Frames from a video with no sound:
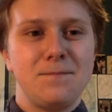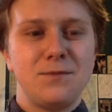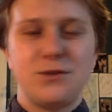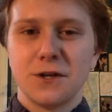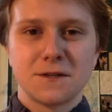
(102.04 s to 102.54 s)

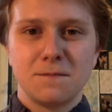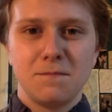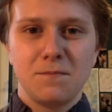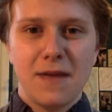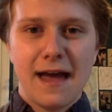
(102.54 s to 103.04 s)
just
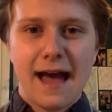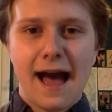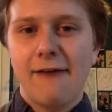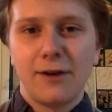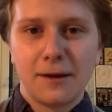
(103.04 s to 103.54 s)

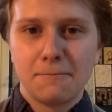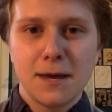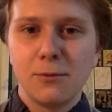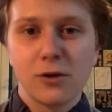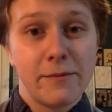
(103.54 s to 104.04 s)
having
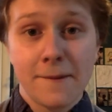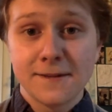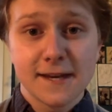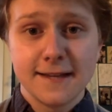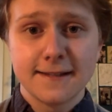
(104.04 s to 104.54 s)
people come up
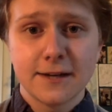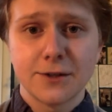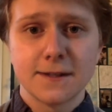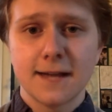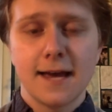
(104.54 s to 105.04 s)
to the
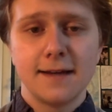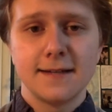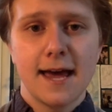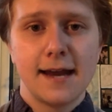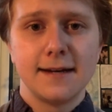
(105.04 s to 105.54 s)
concession
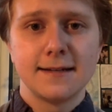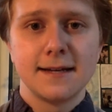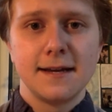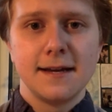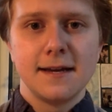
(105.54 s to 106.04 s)
stand and
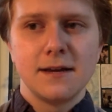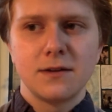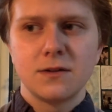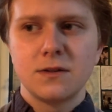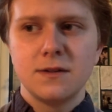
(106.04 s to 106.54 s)

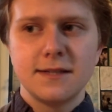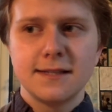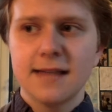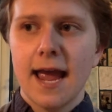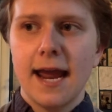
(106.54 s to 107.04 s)

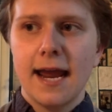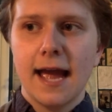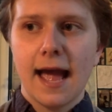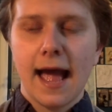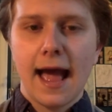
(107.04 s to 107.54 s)

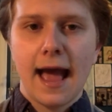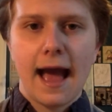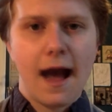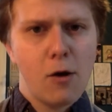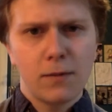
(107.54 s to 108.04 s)
say
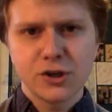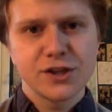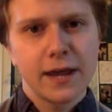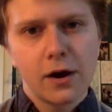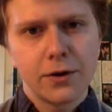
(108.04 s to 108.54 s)
how much
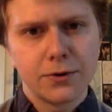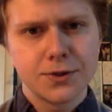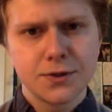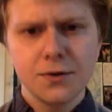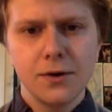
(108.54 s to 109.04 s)
they
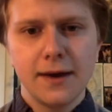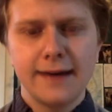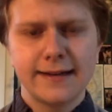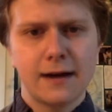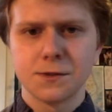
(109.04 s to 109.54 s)
understood
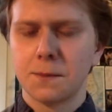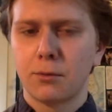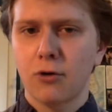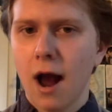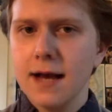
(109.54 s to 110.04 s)
and how
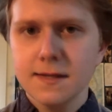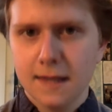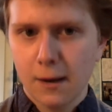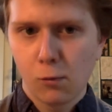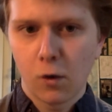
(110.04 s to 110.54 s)
surprised
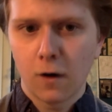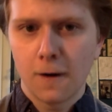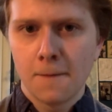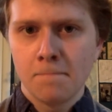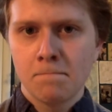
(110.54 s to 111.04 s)
they
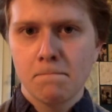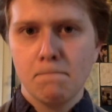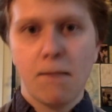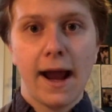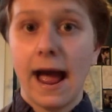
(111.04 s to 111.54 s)
were
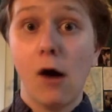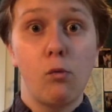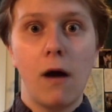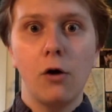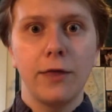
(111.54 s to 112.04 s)
by how
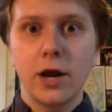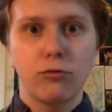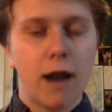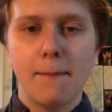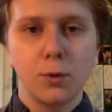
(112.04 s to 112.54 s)
well they
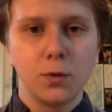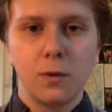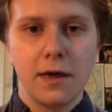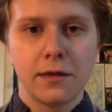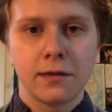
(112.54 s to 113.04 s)
grappled
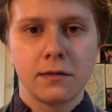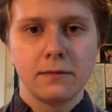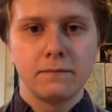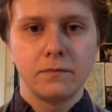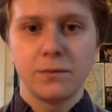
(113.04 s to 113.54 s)
with
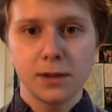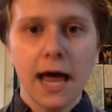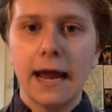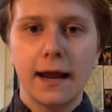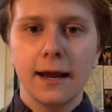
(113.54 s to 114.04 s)
the
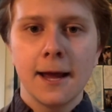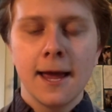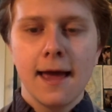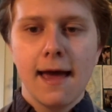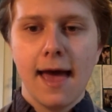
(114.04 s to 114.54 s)
play.
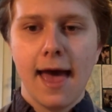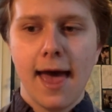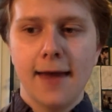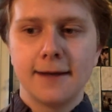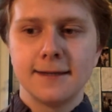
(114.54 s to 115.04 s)

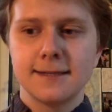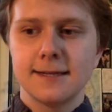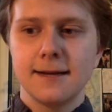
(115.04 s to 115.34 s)
And